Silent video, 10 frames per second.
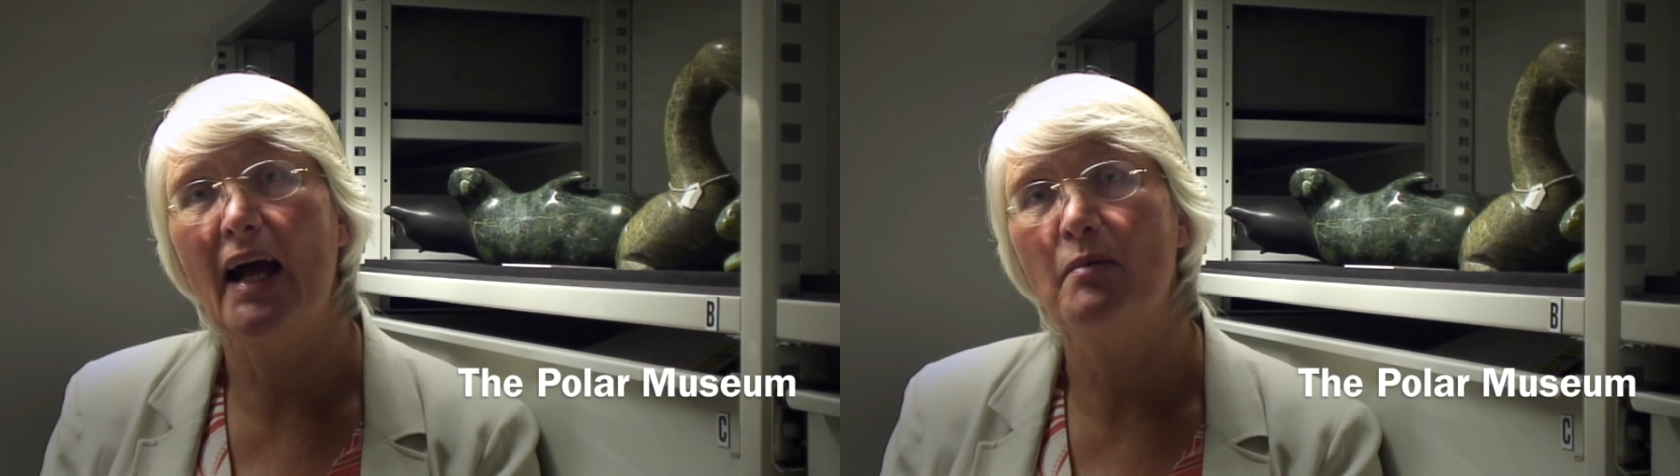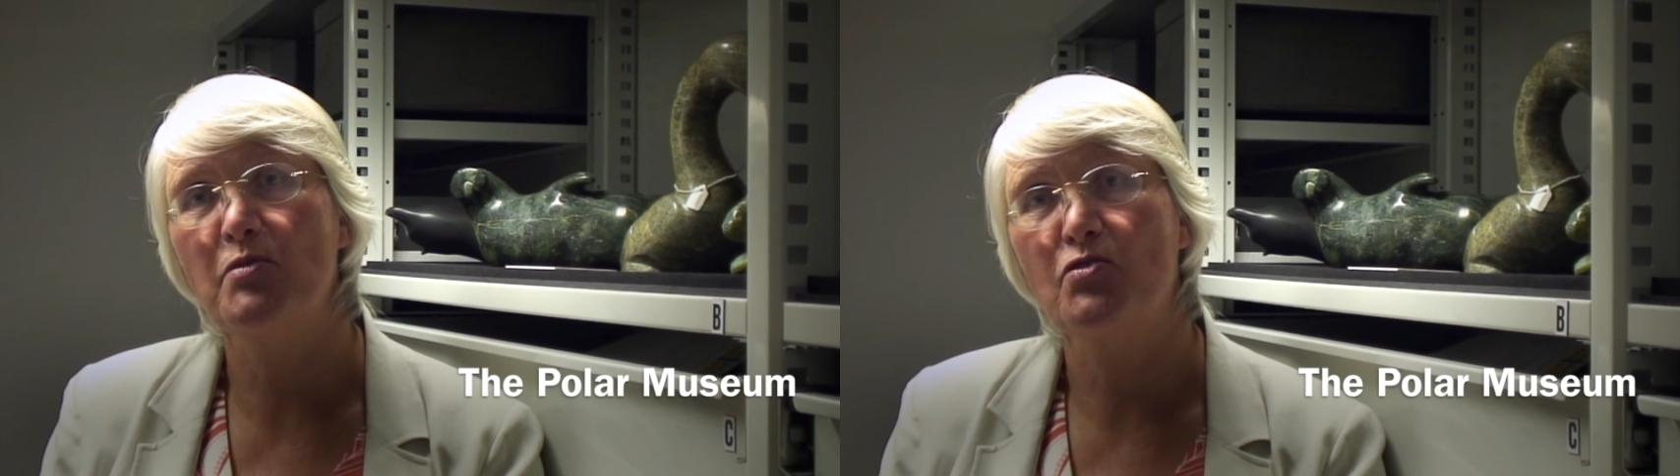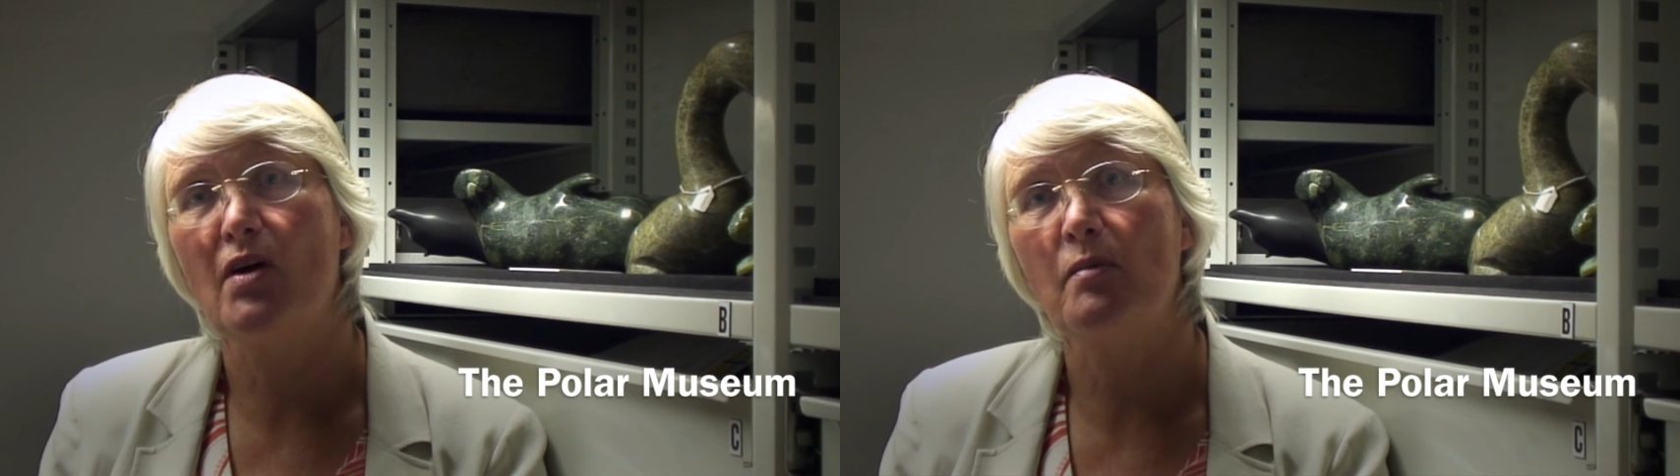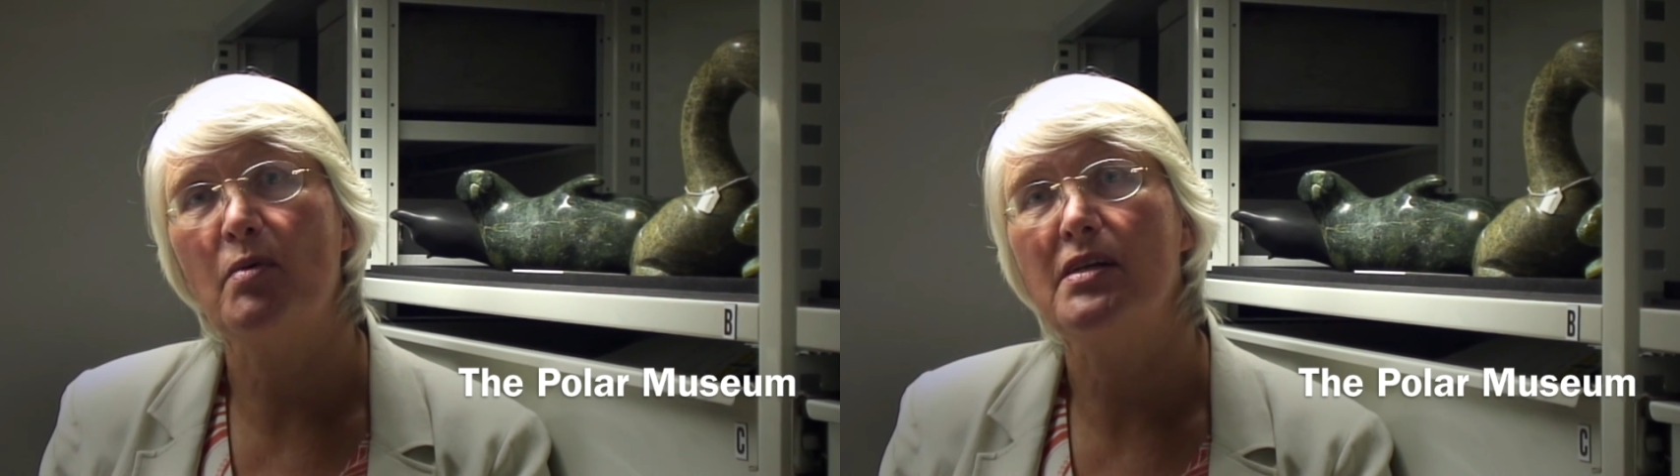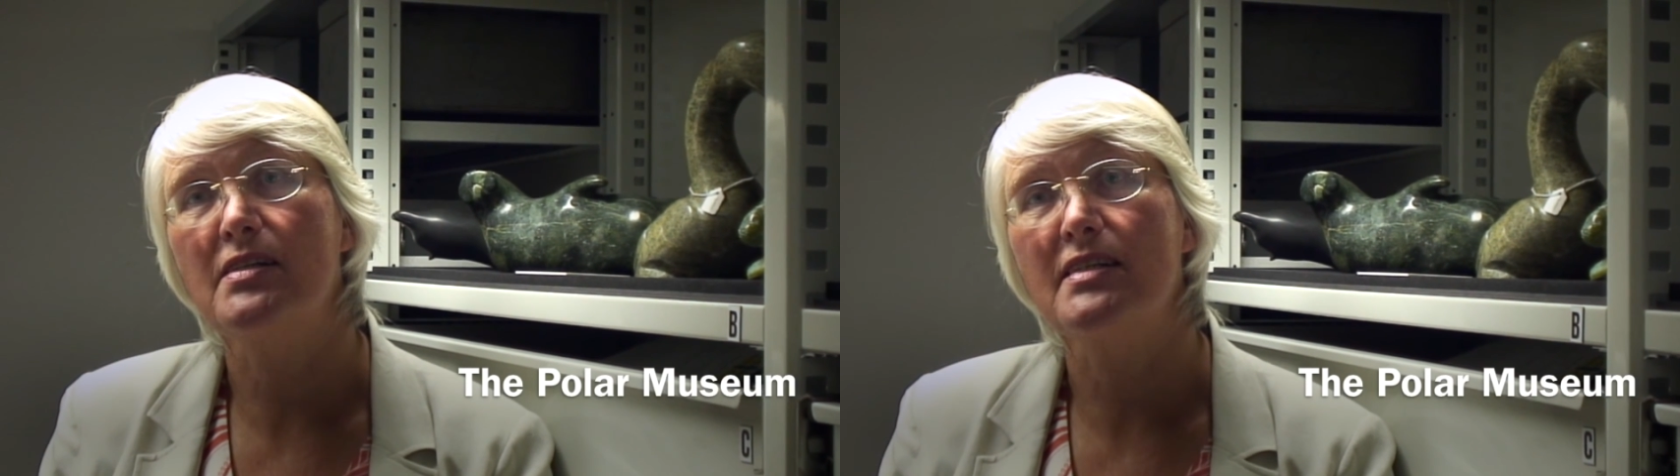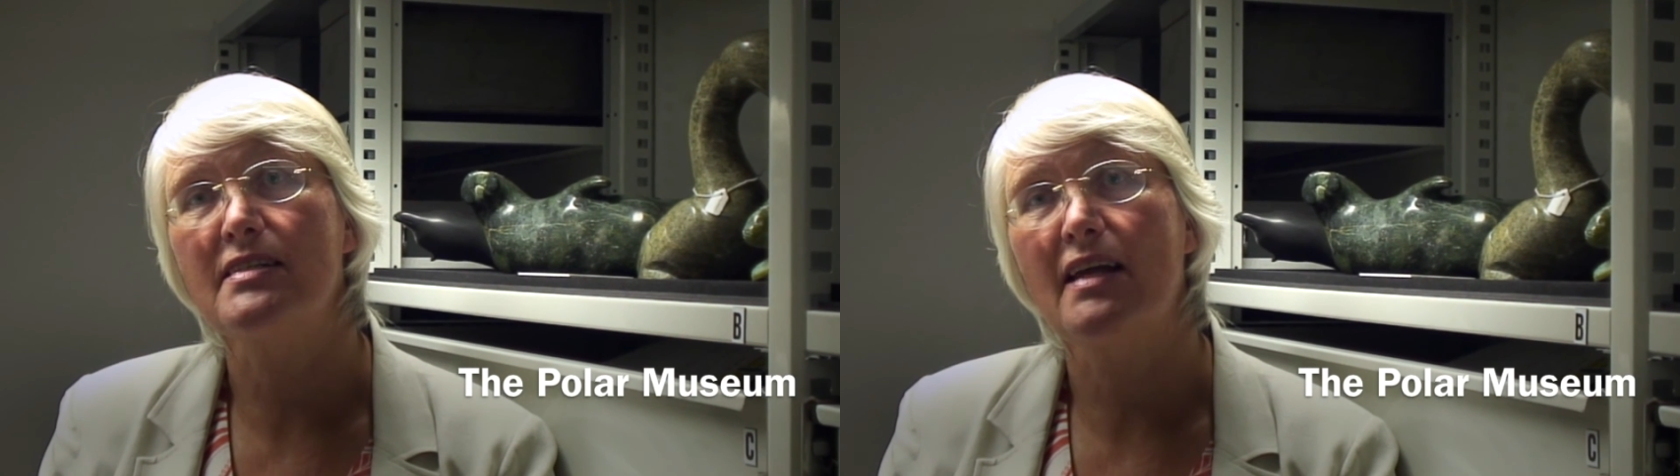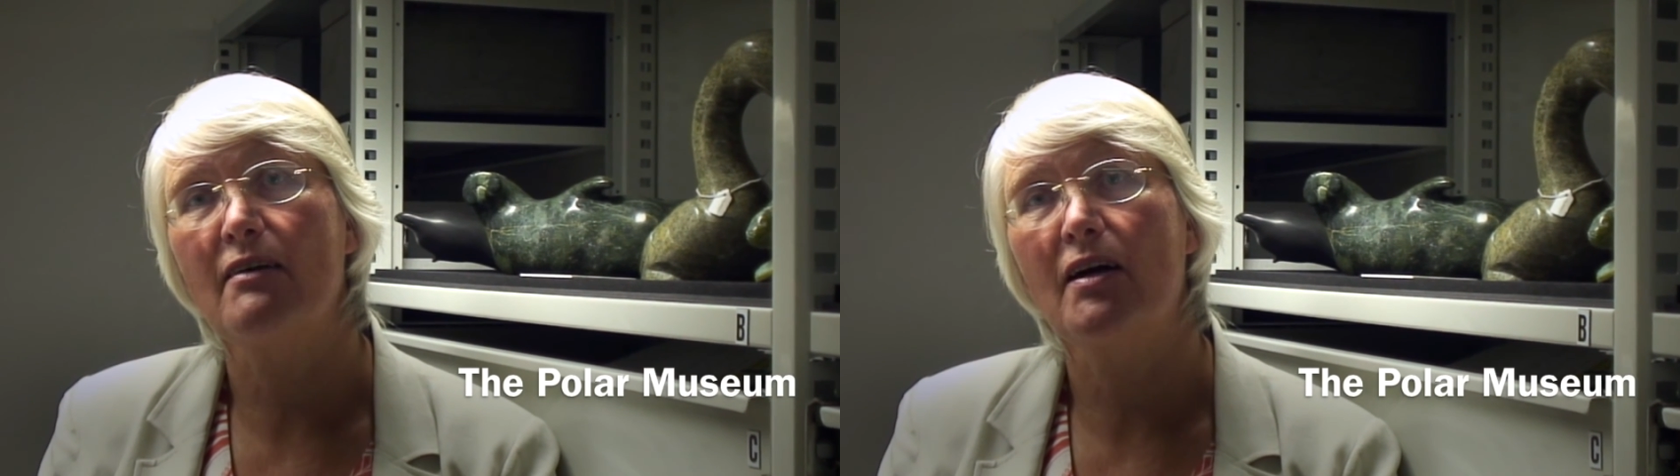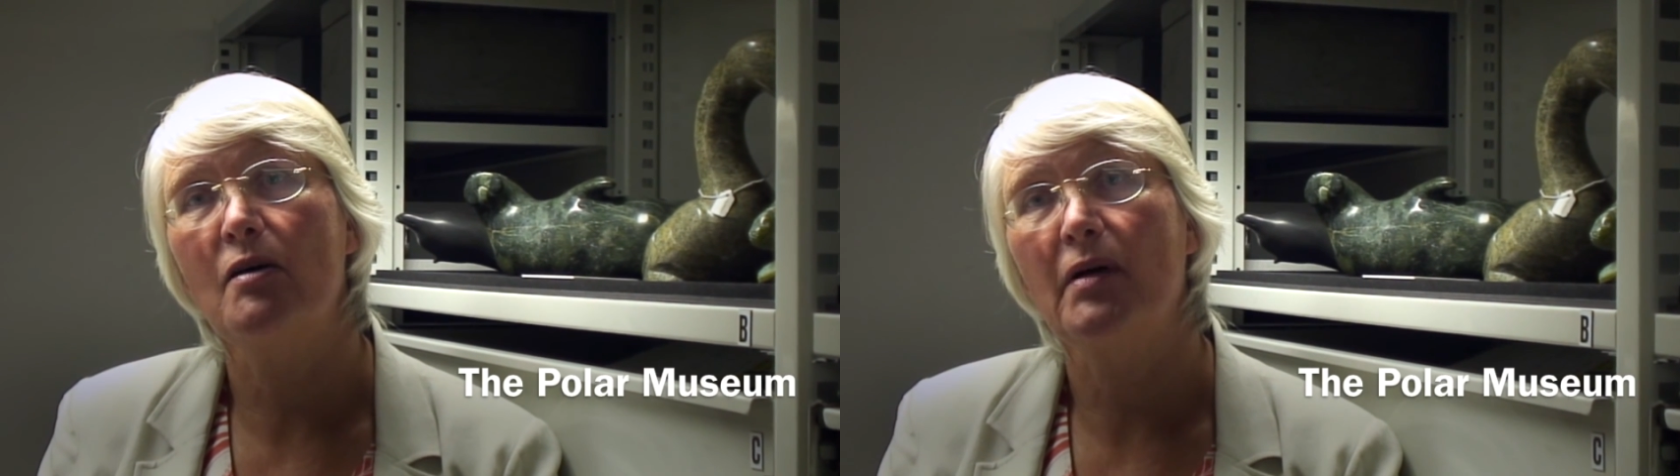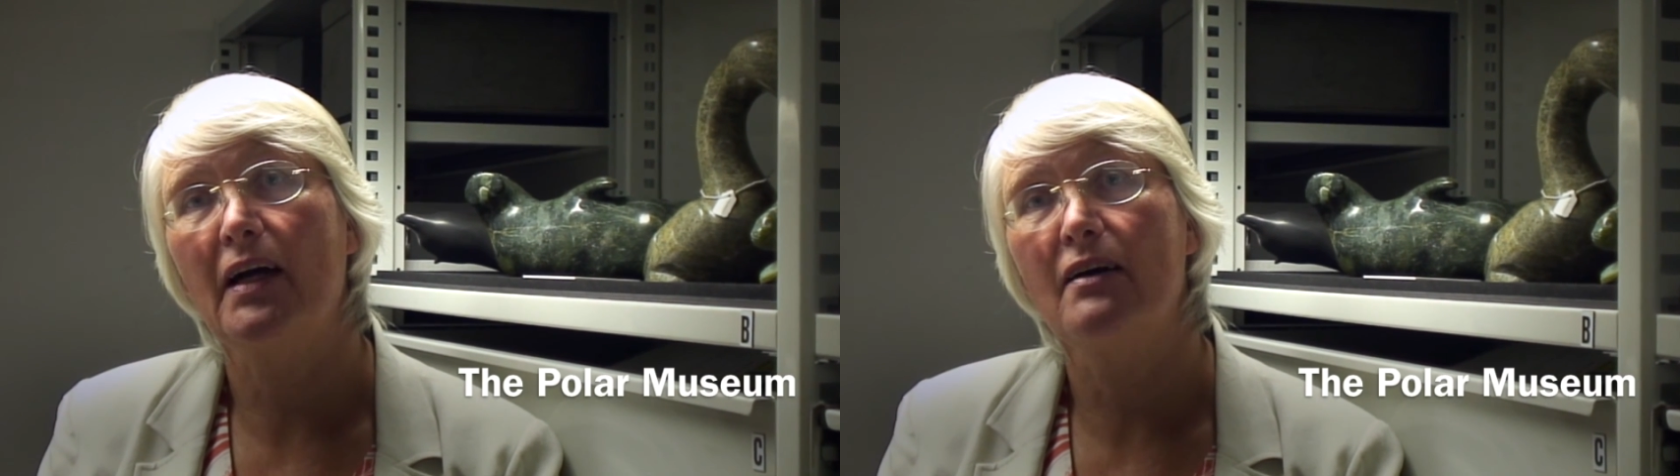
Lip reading: abstract pieces now coming